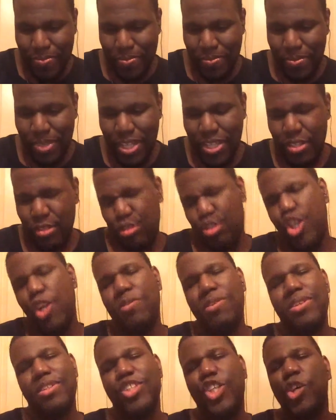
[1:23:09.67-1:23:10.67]
And
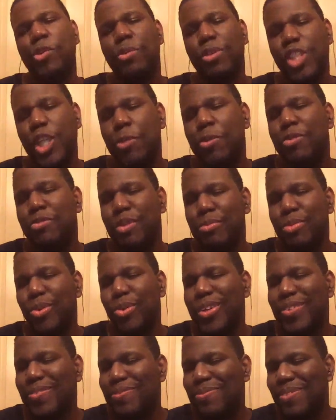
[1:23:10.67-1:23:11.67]
Toma the
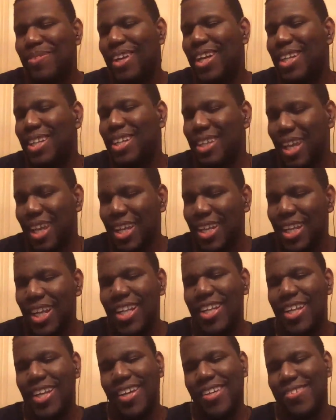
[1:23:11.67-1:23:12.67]
boy, and
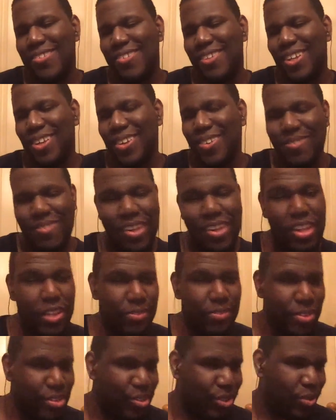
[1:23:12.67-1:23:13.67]
Index. I love
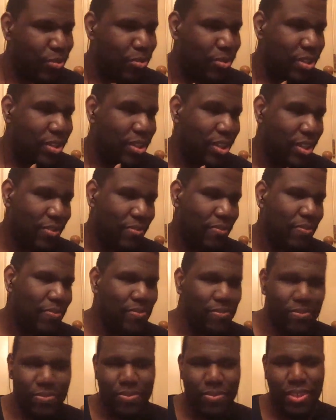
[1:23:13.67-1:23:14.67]
her too, but
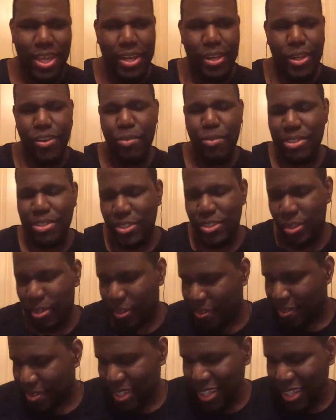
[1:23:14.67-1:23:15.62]
gotta go with Matoko.